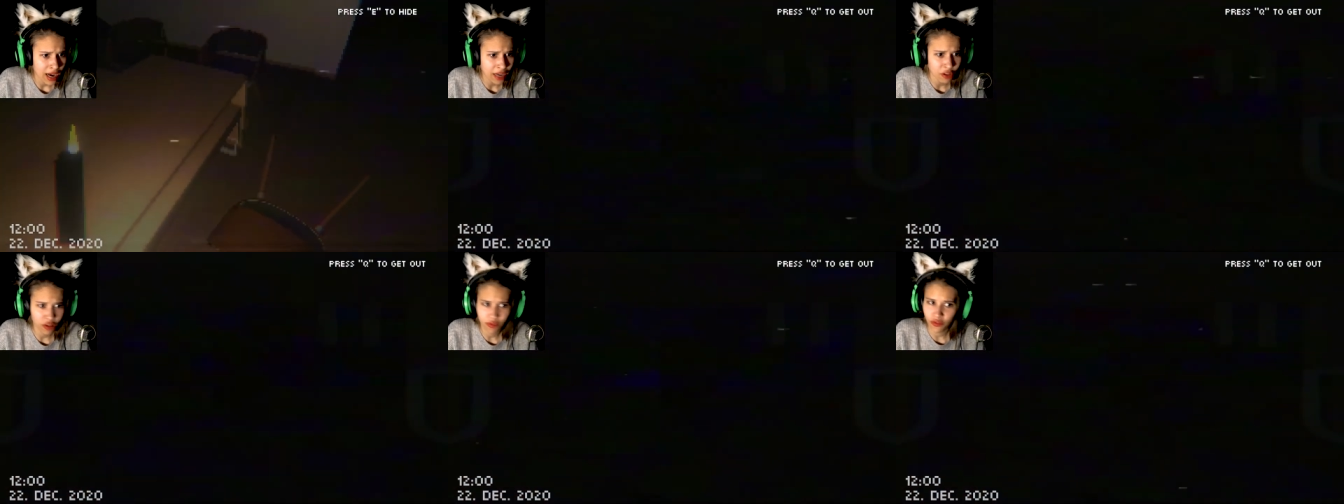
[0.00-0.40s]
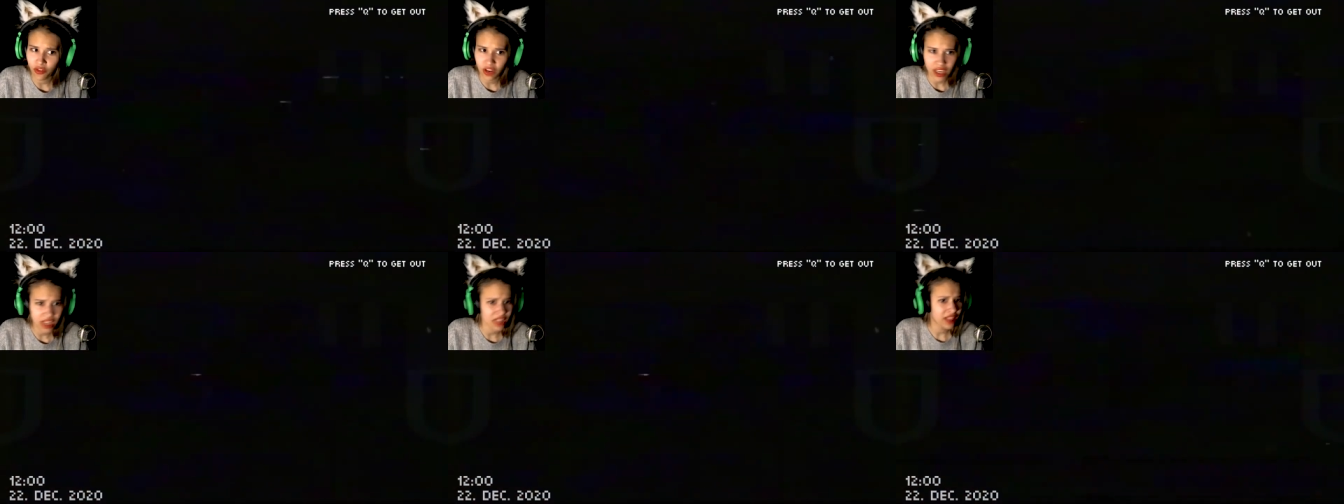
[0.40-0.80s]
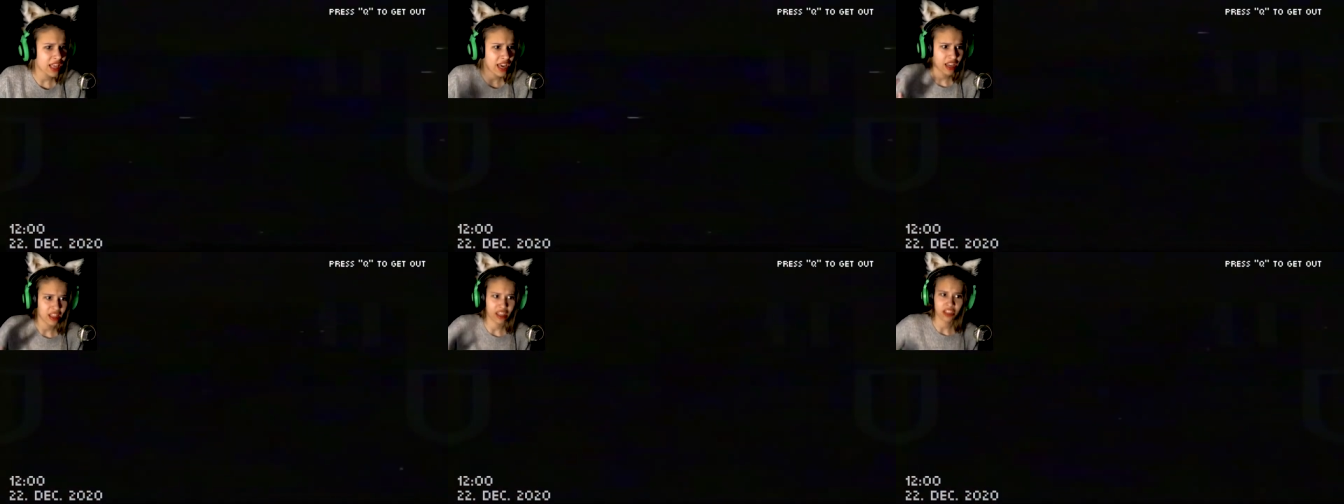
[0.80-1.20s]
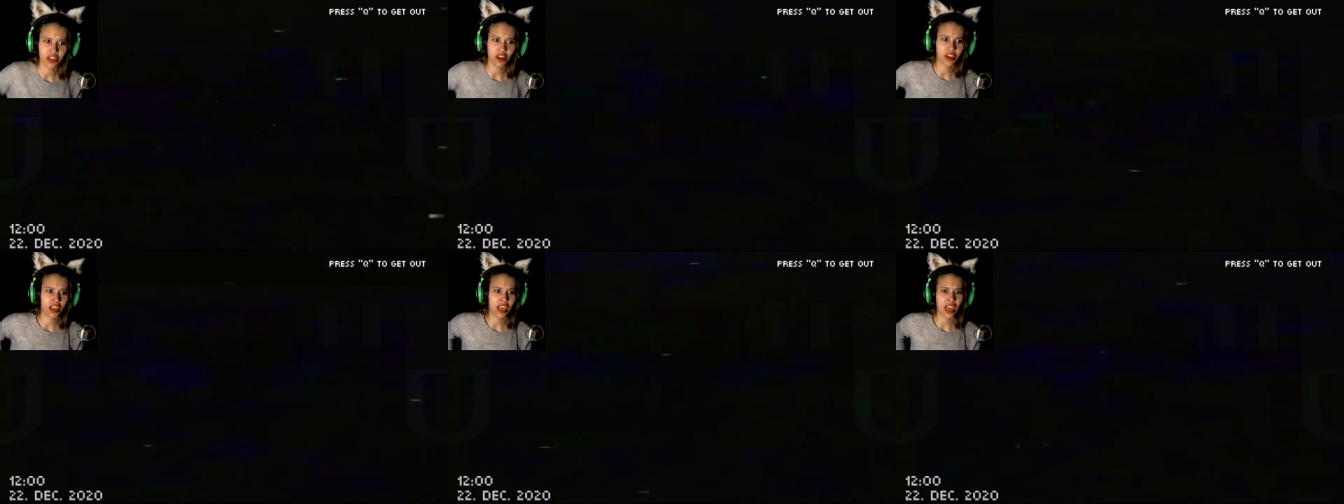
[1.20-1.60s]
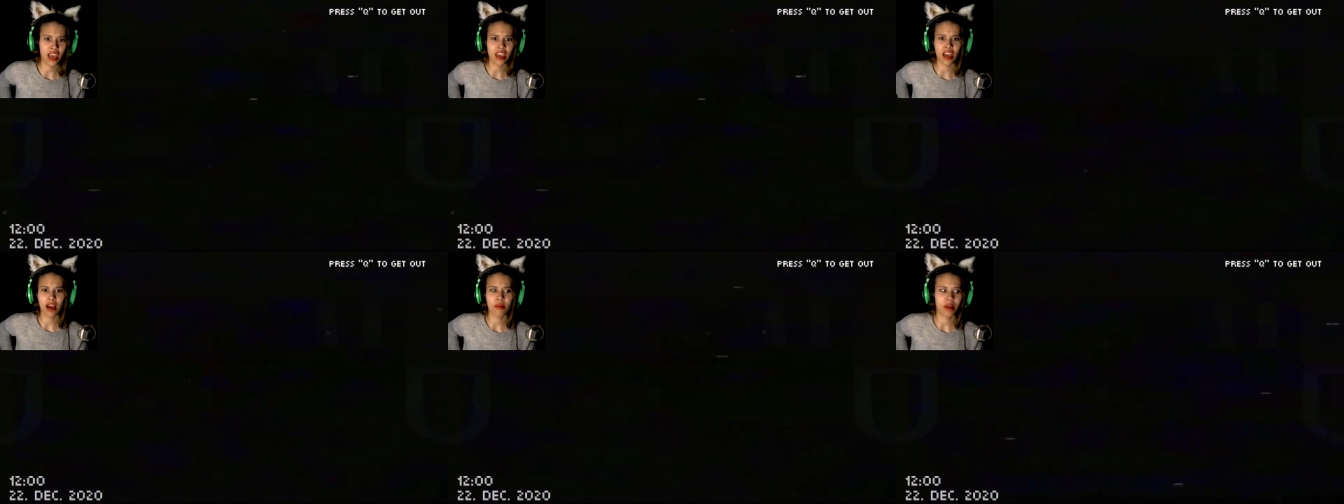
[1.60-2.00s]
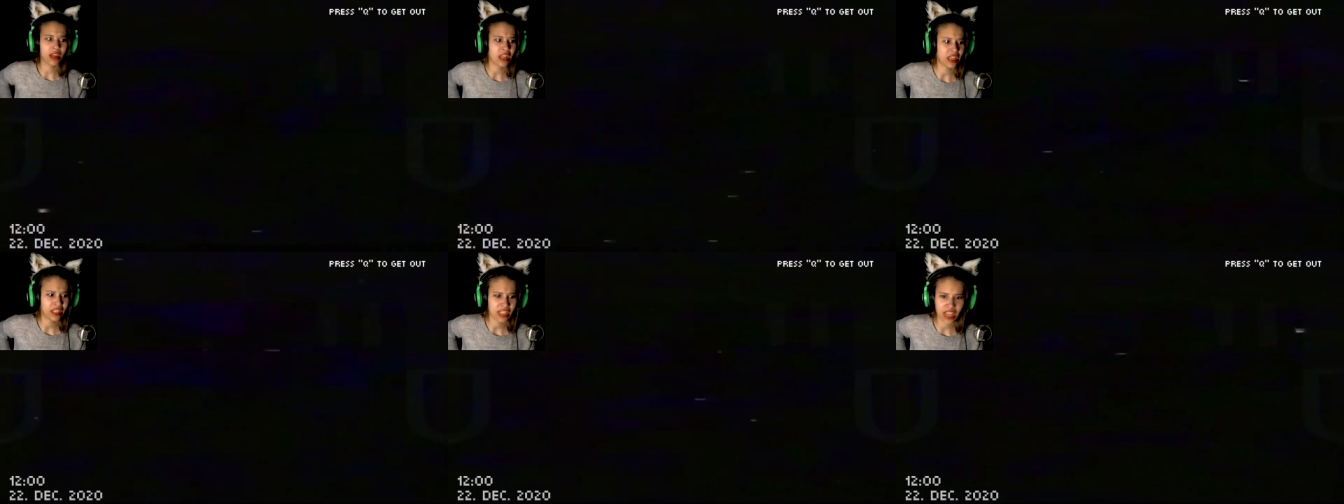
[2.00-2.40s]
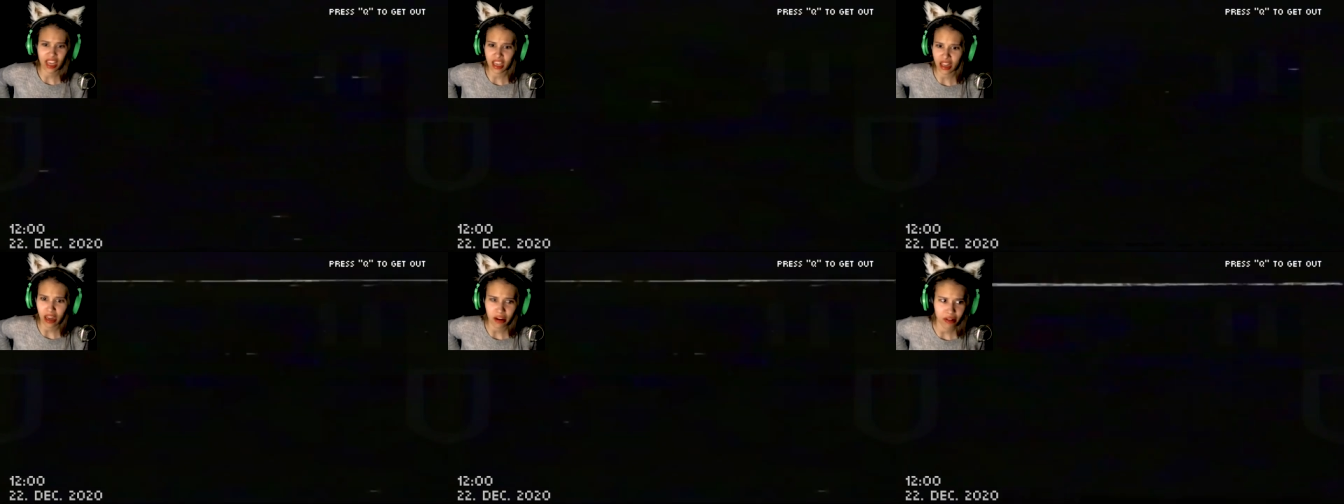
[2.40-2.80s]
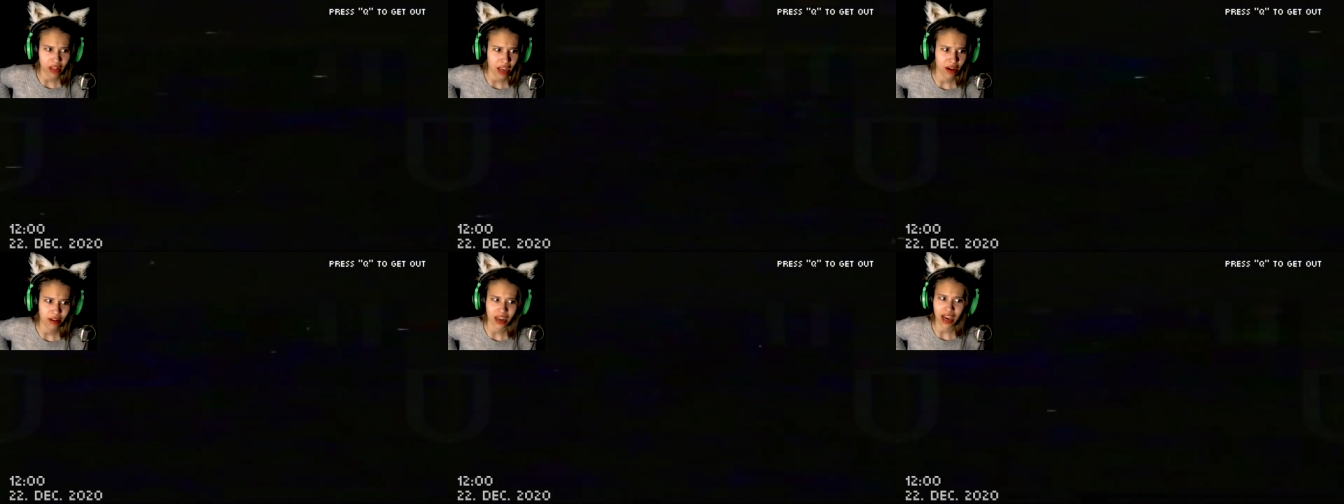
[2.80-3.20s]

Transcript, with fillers: I don't freaking like this, okay? I'm gonna say it out loud.